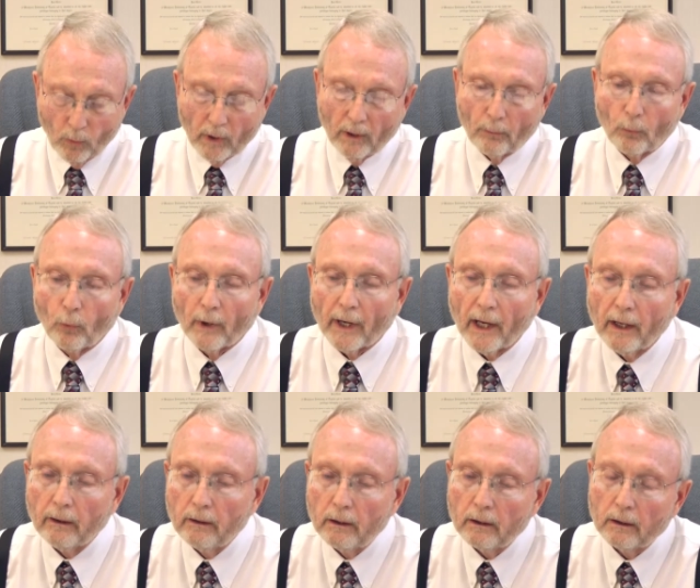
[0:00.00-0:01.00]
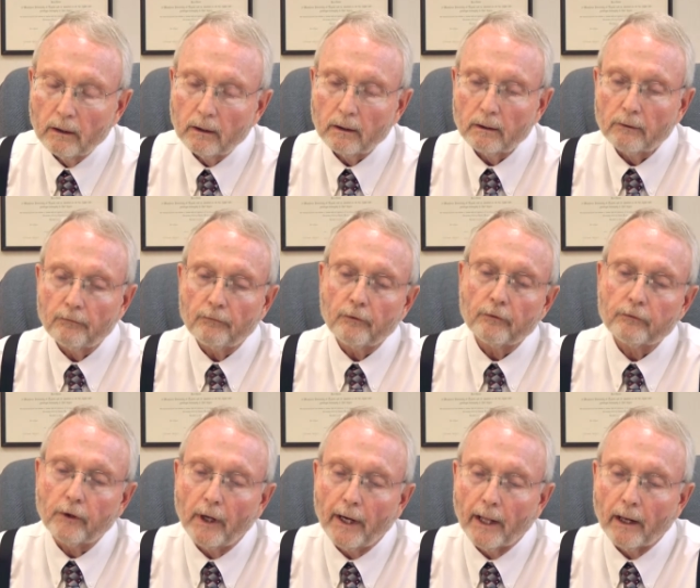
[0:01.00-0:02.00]
Well, when I
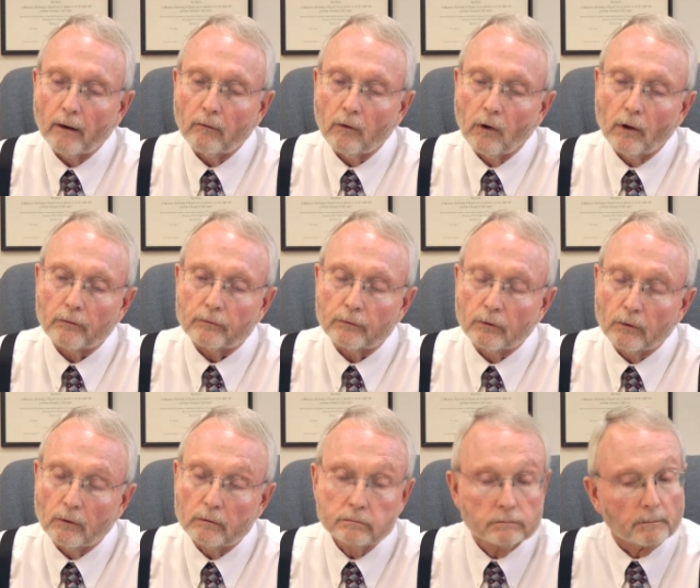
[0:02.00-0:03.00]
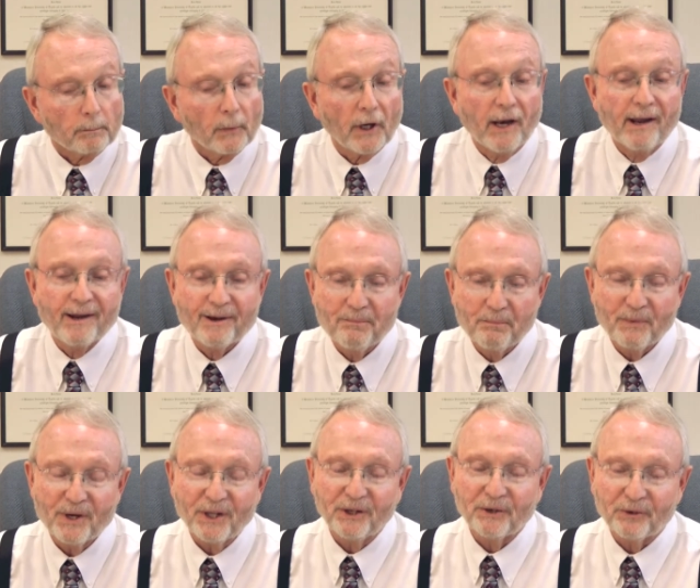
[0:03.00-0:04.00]
first got out of law school
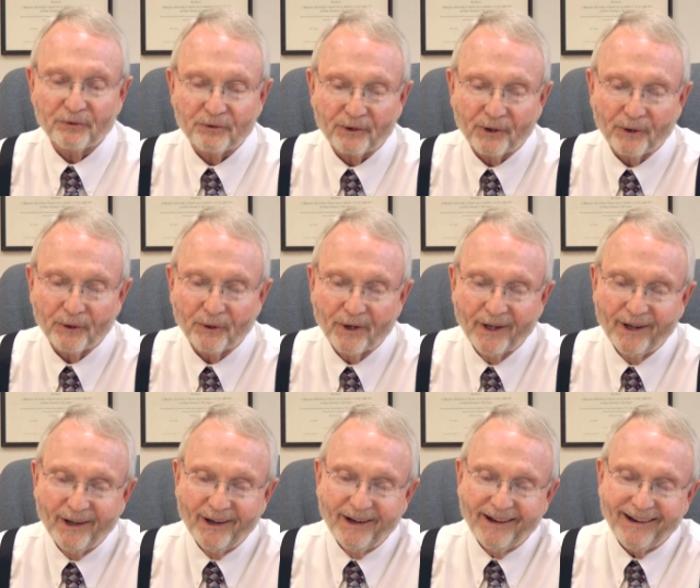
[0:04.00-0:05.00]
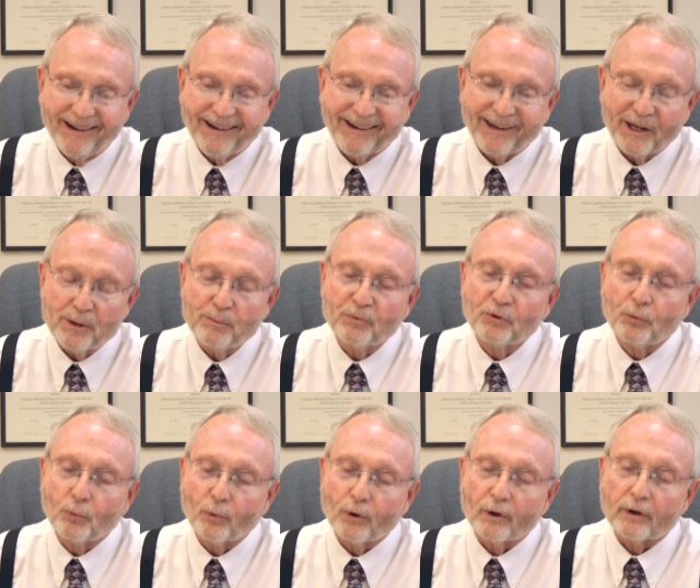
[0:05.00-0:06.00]
many years ago, I came to
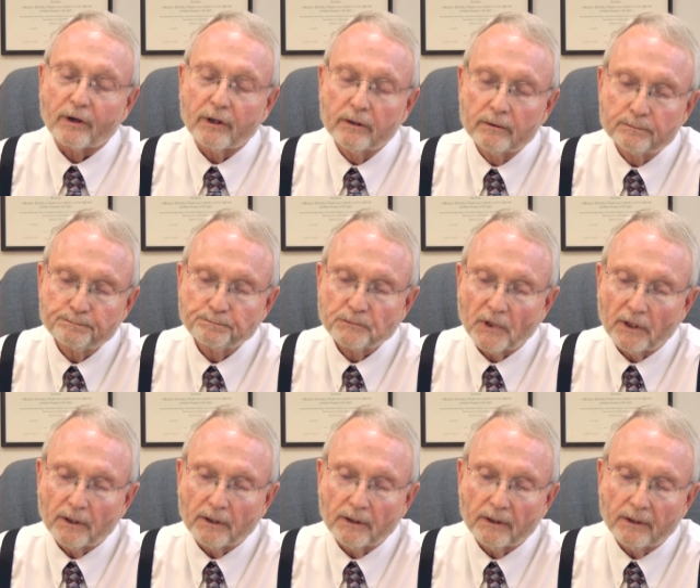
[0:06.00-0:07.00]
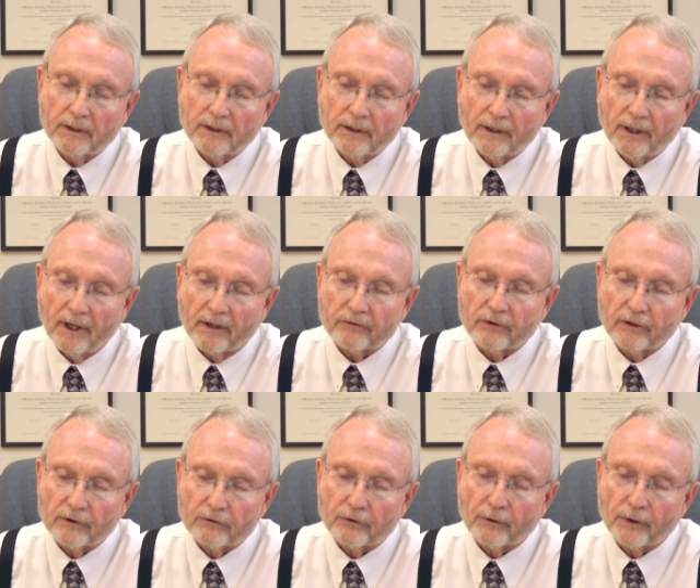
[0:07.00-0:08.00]
work as
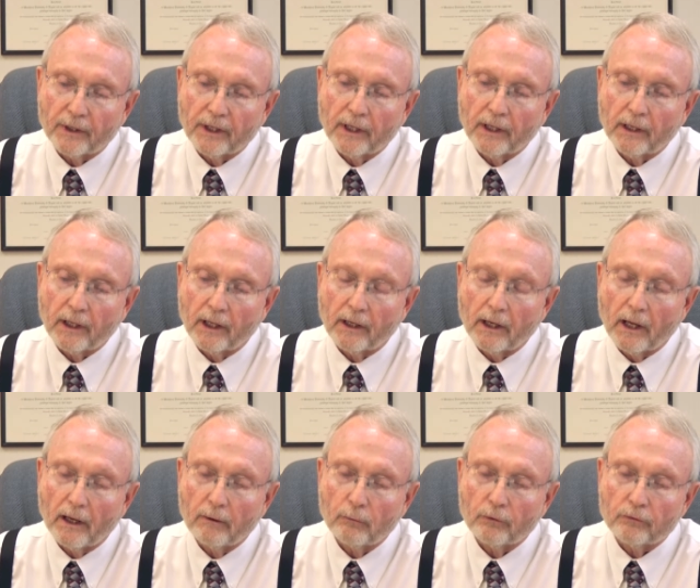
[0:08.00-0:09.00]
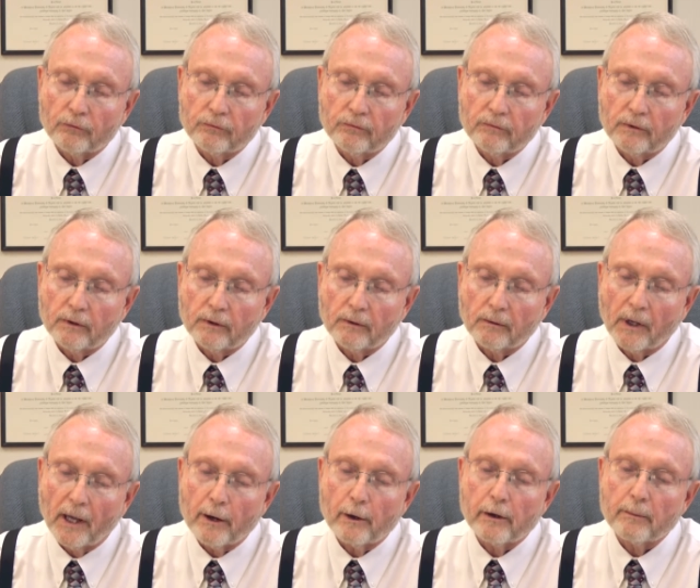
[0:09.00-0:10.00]
an attorney, and I was
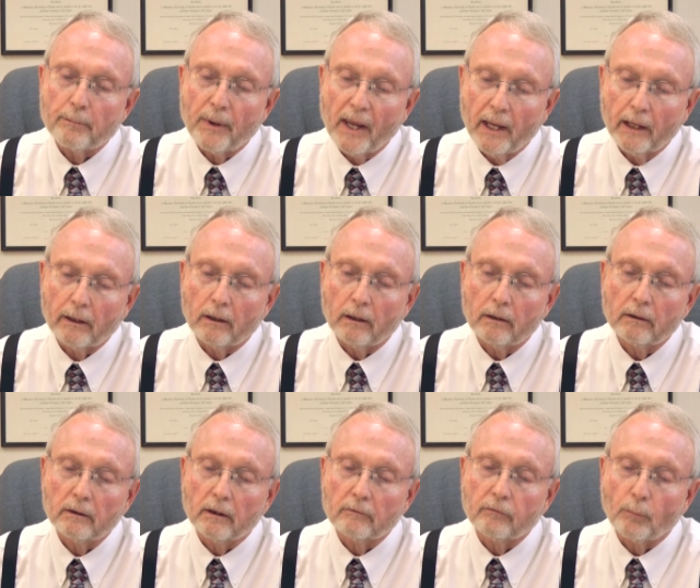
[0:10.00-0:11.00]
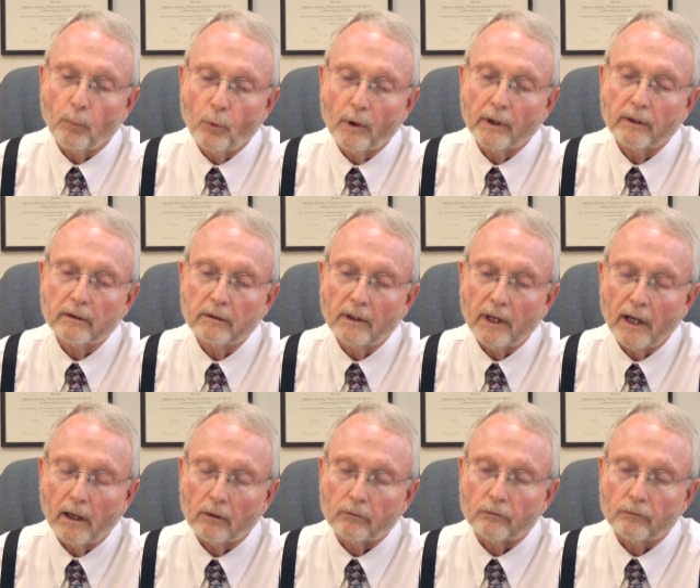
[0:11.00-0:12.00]
got on a panel of appointed
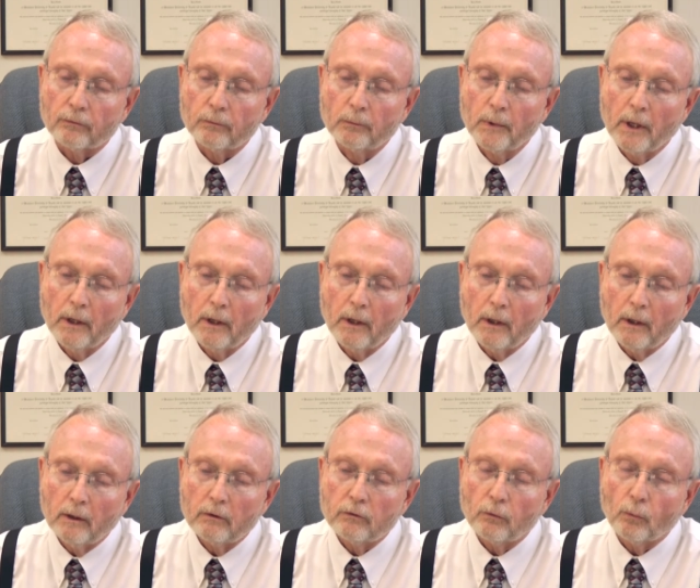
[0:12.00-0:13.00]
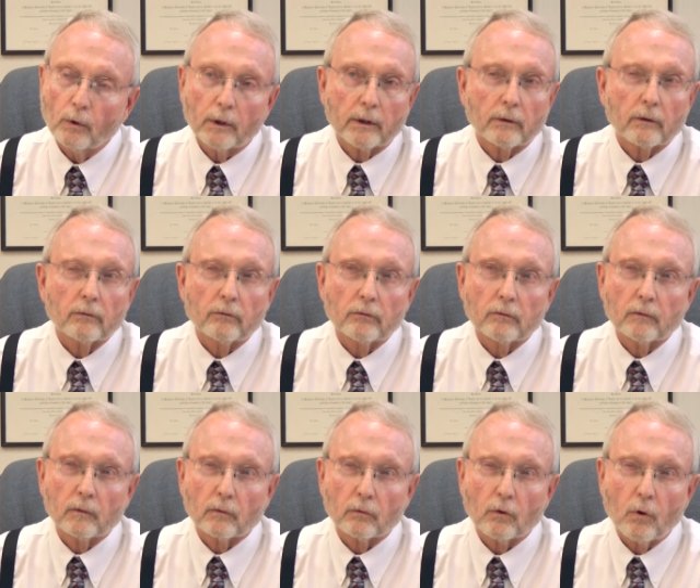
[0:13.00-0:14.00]
counsel to work in the
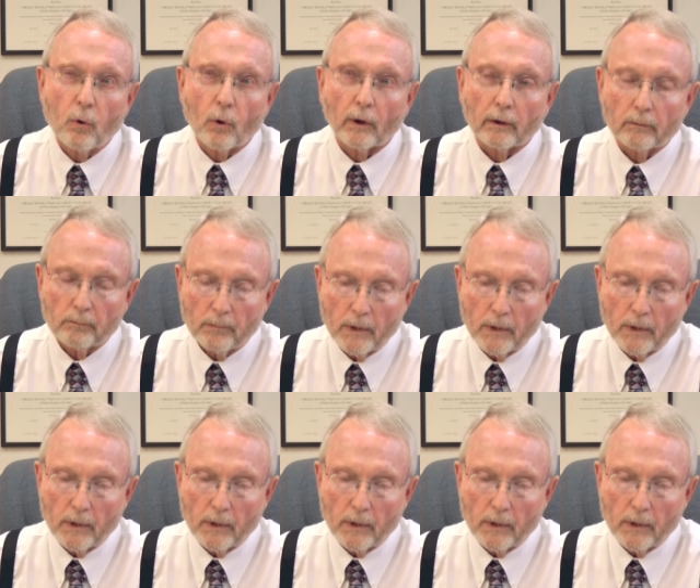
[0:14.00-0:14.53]
juvenile court.